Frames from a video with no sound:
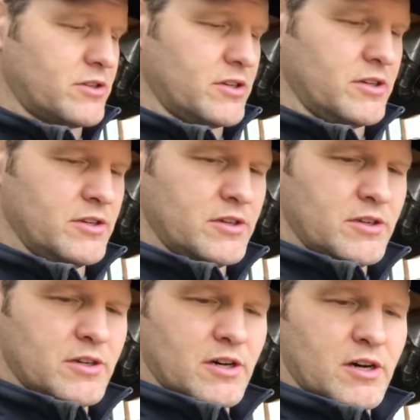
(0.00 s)

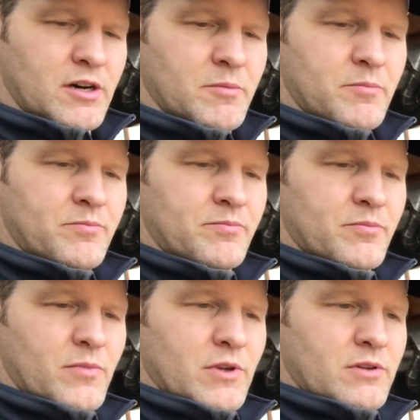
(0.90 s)

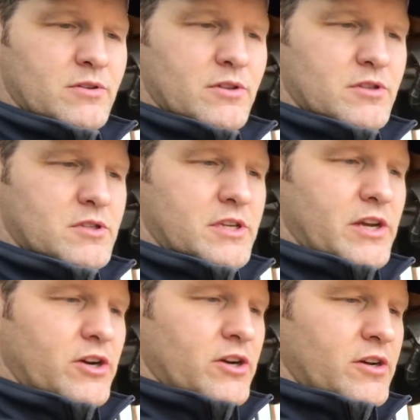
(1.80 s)
the
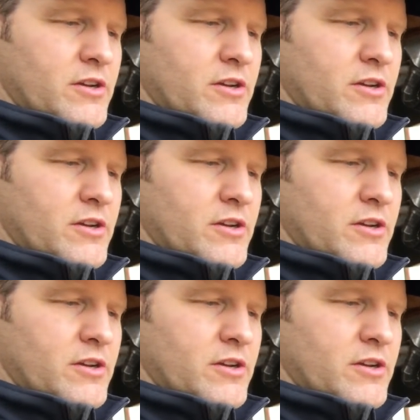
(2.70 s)
cedar.